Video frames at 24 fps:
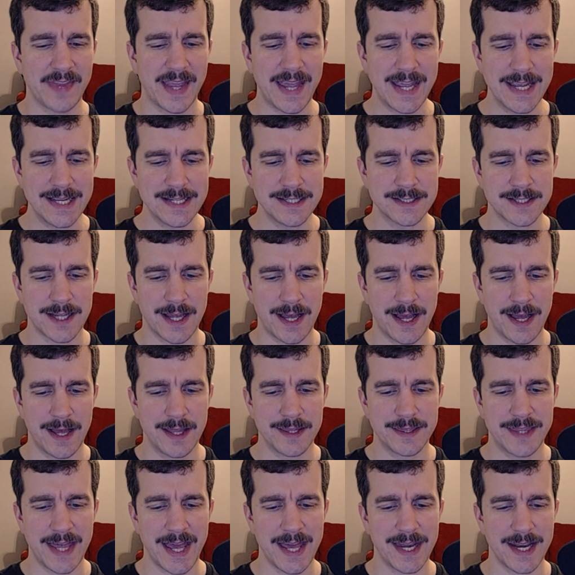And
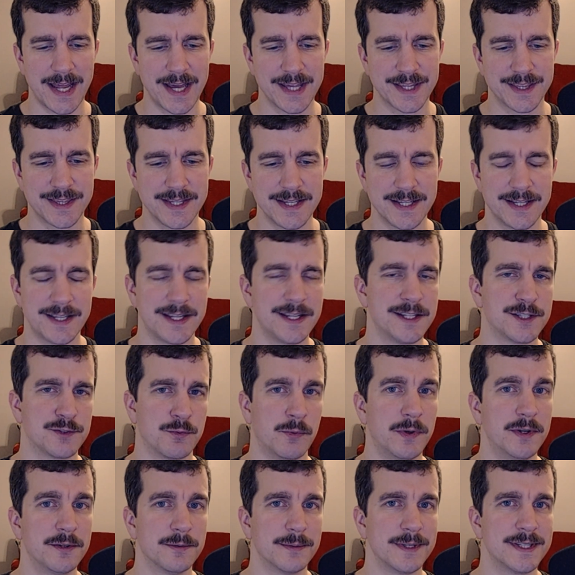that, I think, is
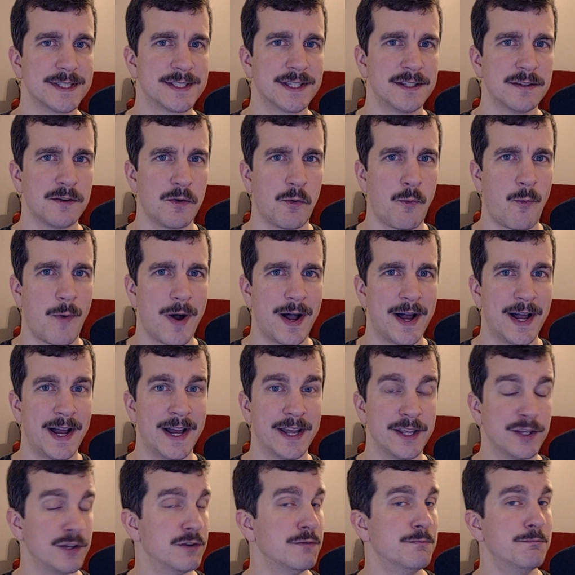one reason why
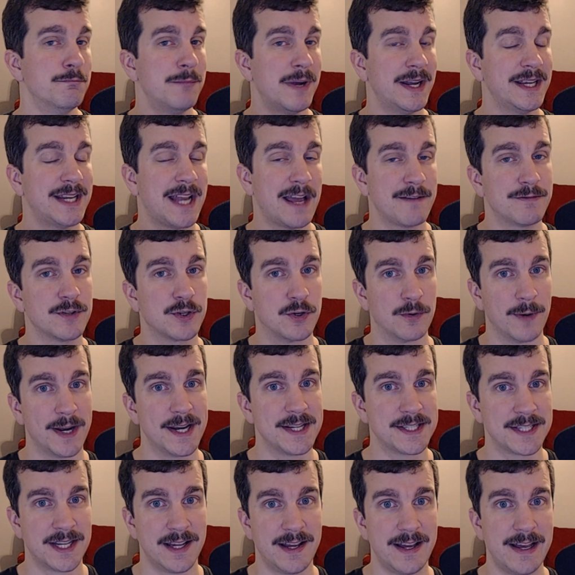you might have a
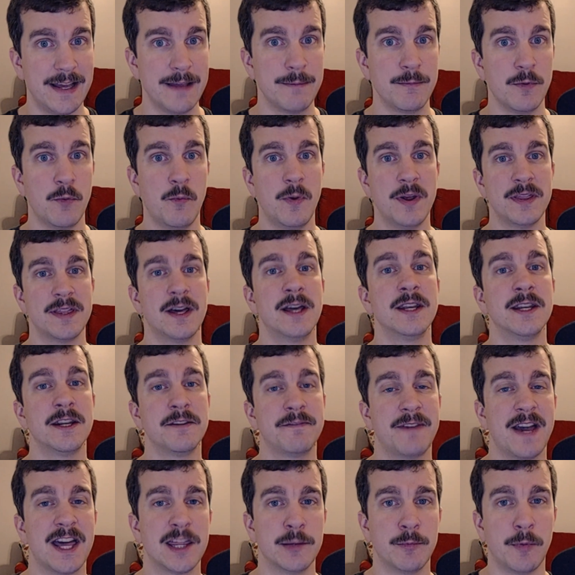great time with an
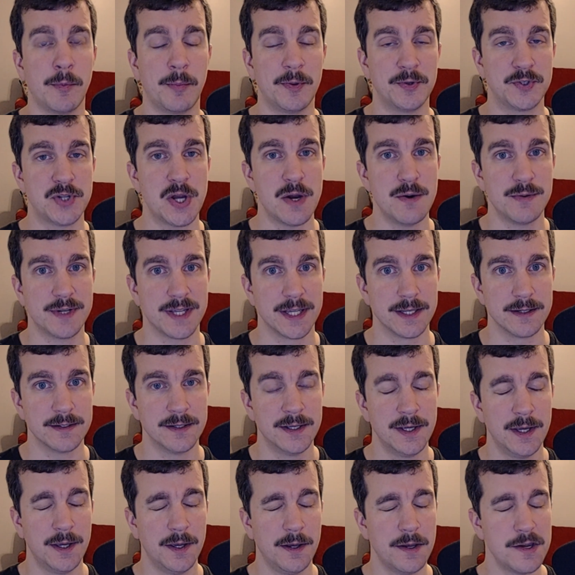Unfathomable token,
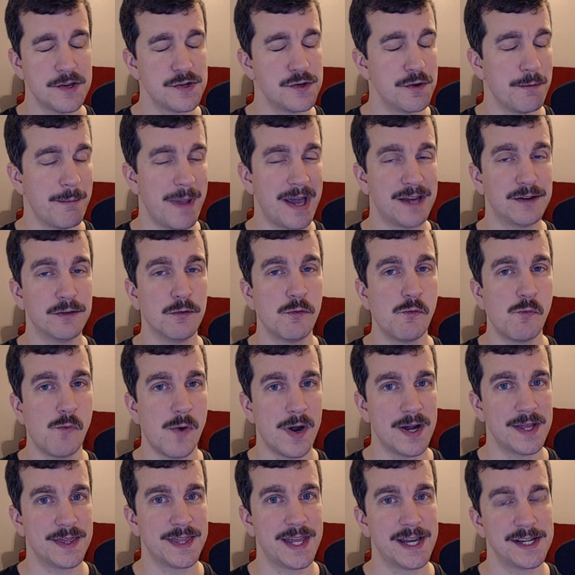no matter
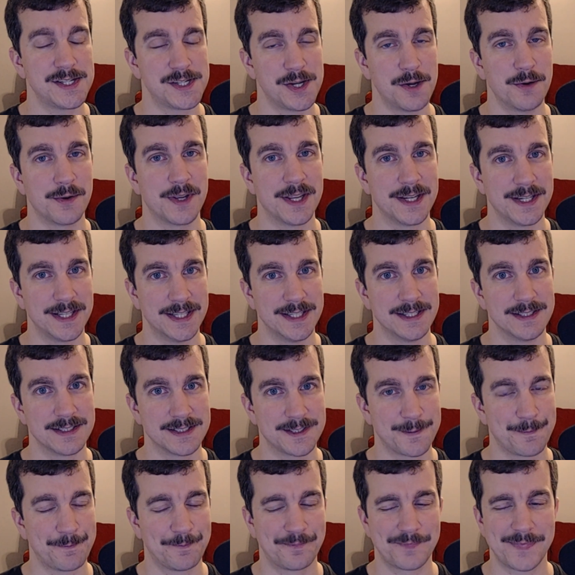what that token
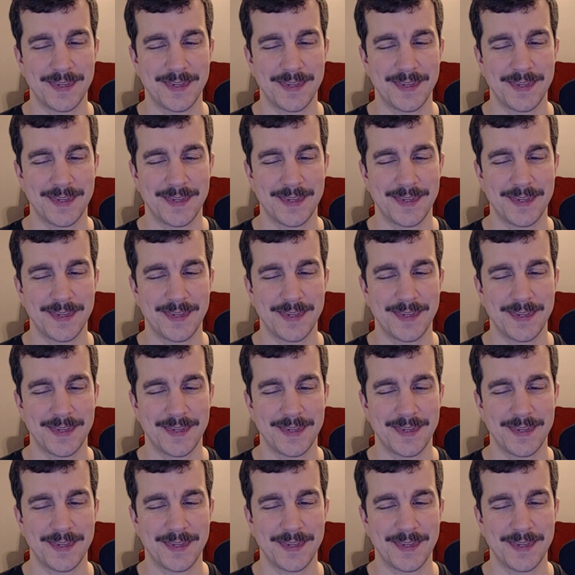is,